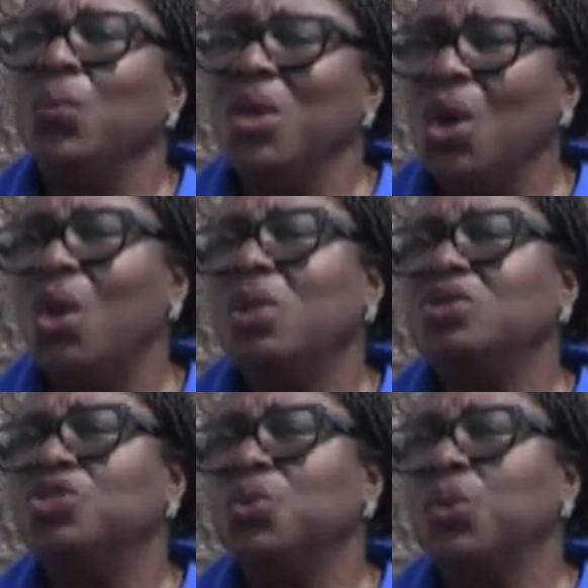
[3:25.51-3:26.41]
We all
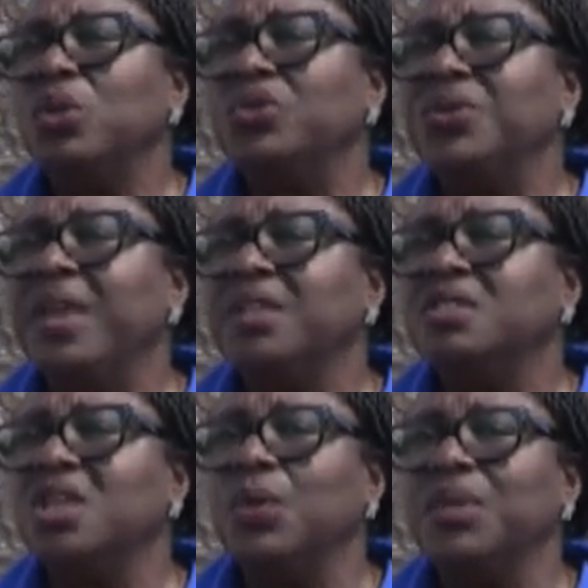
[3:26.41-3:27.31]
should work together
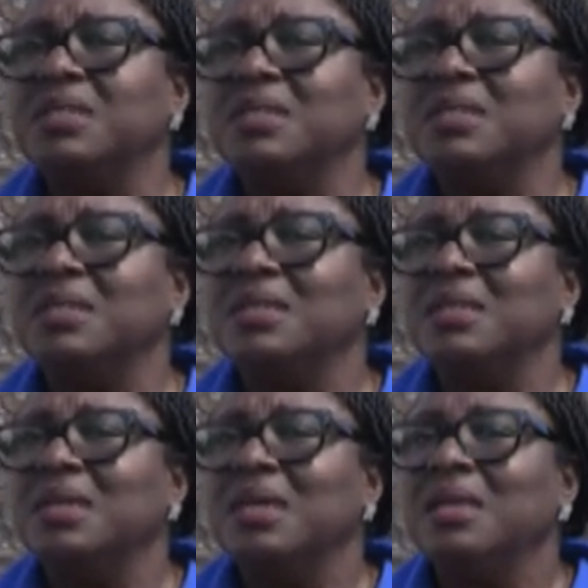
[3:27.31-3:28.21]
towards
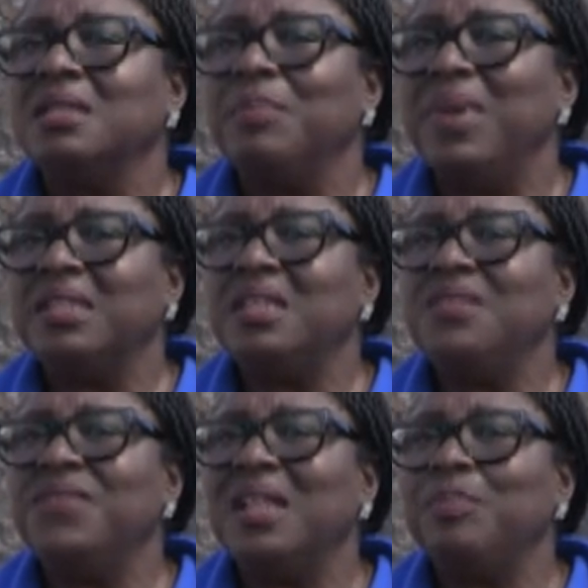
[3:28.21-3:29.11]
the better
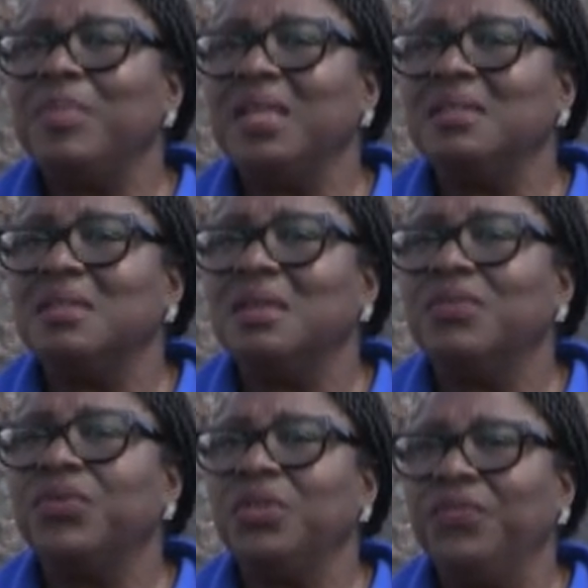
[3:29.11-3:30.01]
development
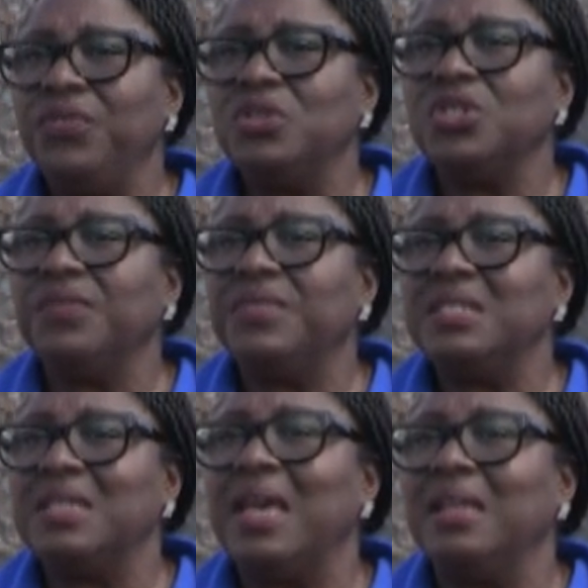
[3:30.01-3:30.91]
for the future of
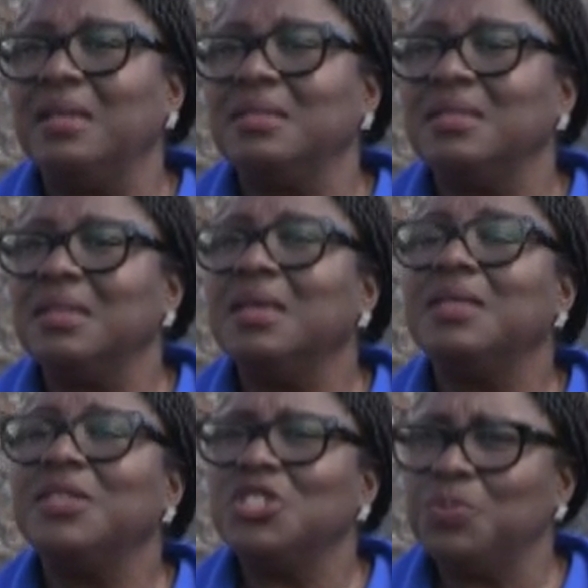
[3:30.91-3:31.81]
this island,
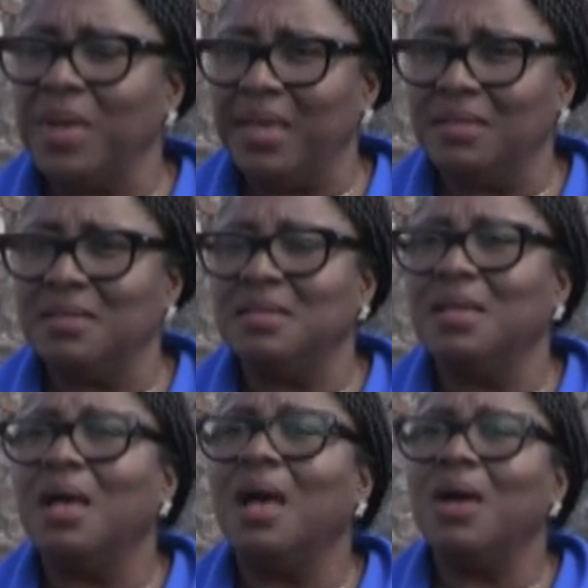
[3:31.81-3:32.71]
despite
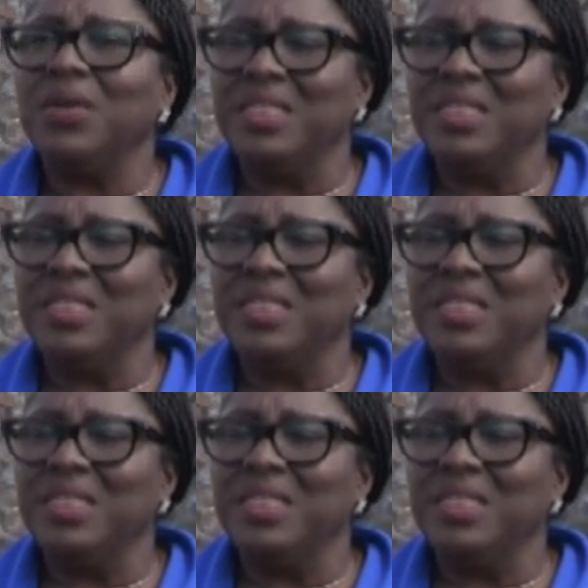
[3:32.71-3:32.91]
our